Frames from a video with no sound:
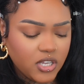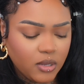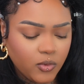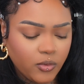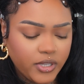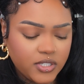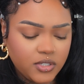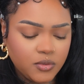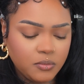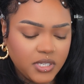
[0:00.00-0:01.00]
and I'm going
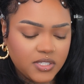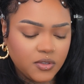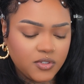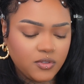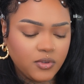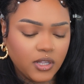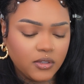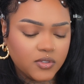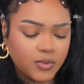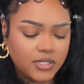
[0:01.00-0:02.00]
to mix those 2
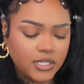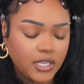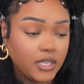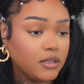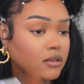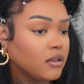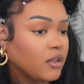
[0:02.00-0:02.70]
colors once again.